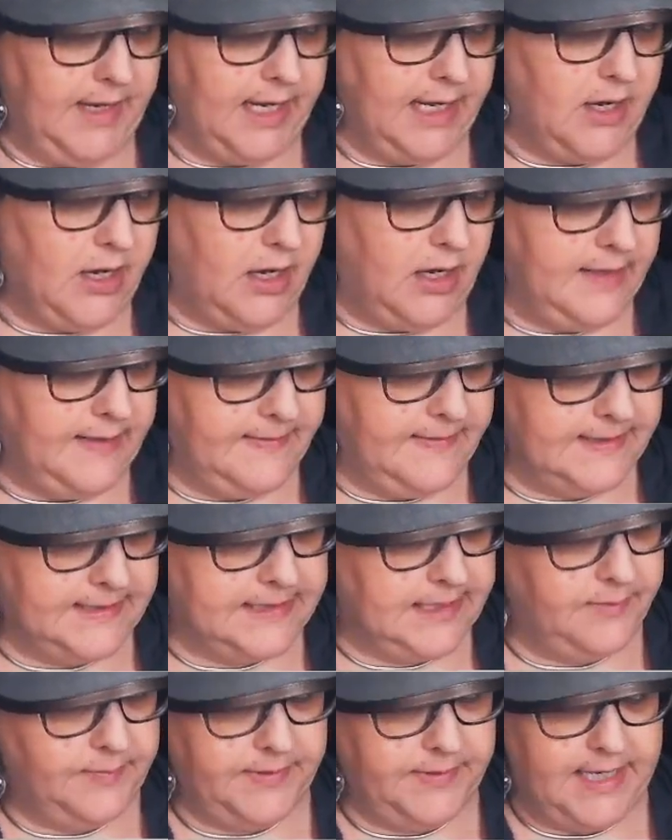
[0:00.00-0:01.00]
card in the
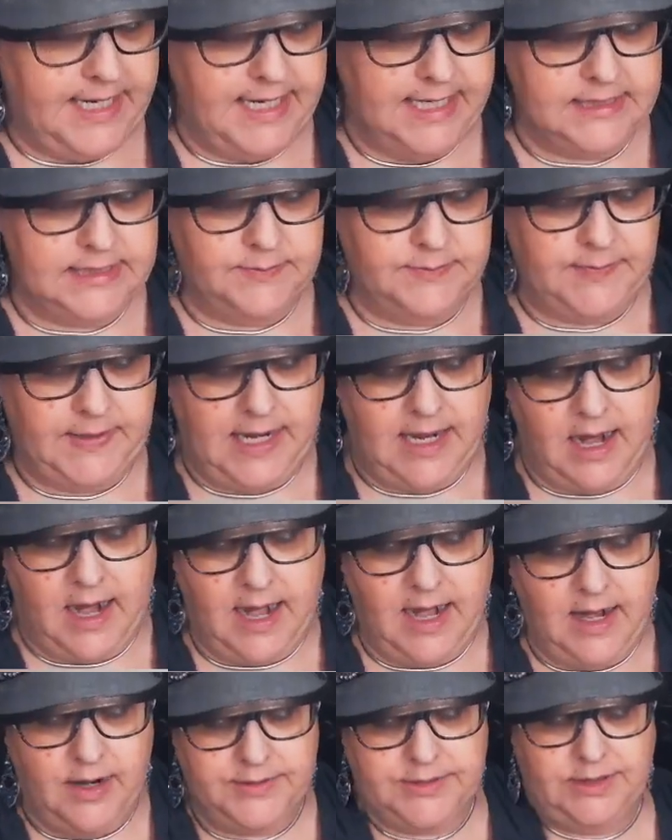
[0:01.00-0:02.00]
same place, but
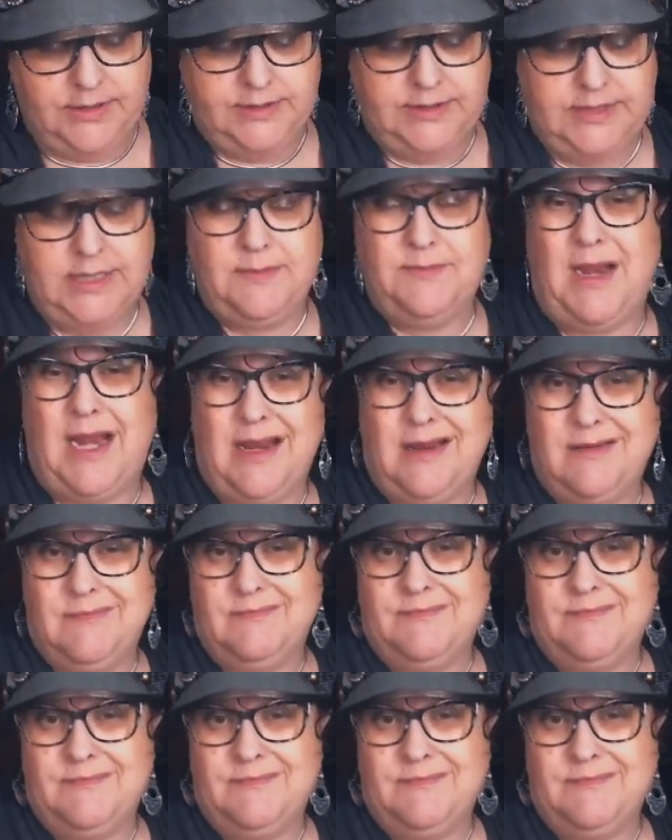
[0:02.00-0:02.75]
I also did my